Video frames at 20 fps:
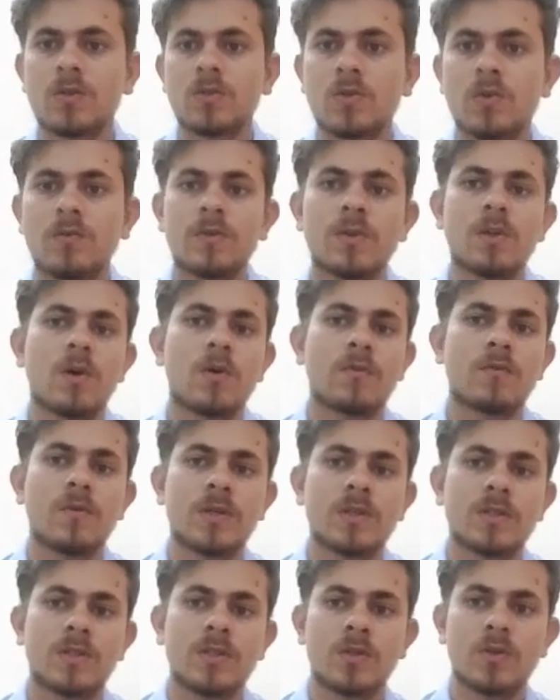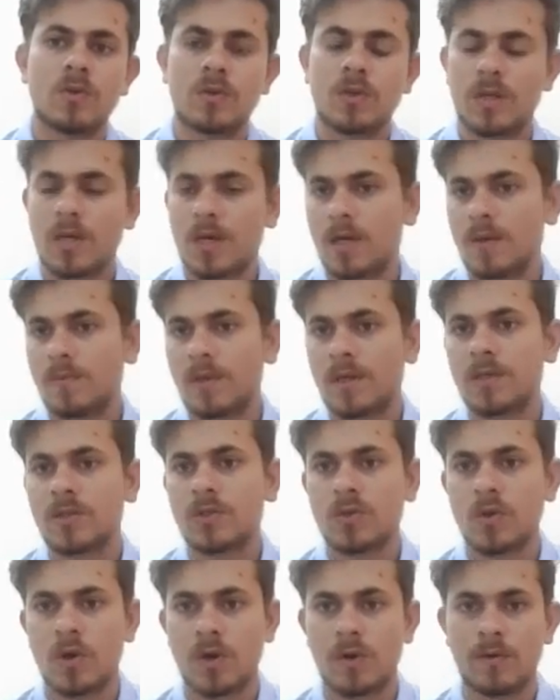so without wasting your time
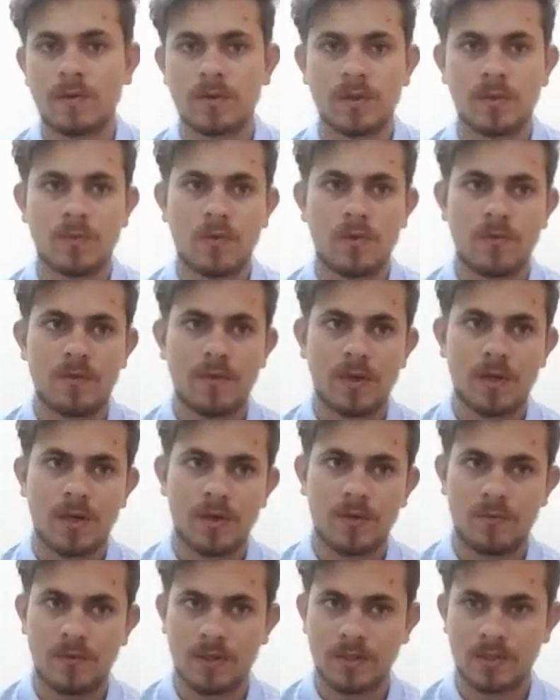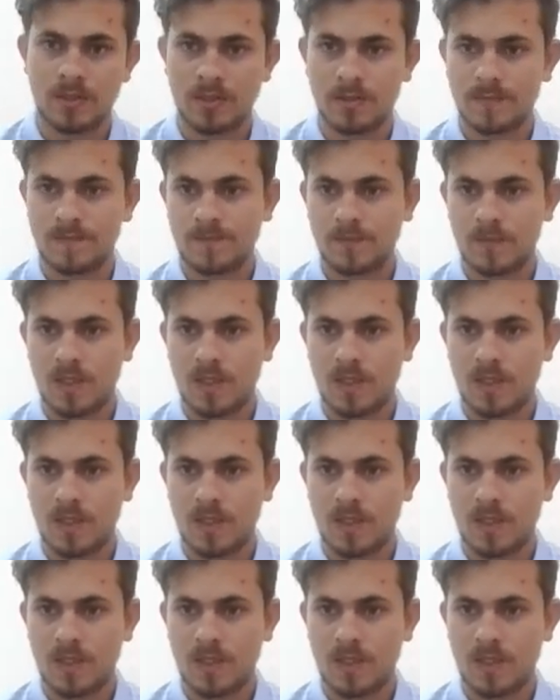let's talk the movie conviction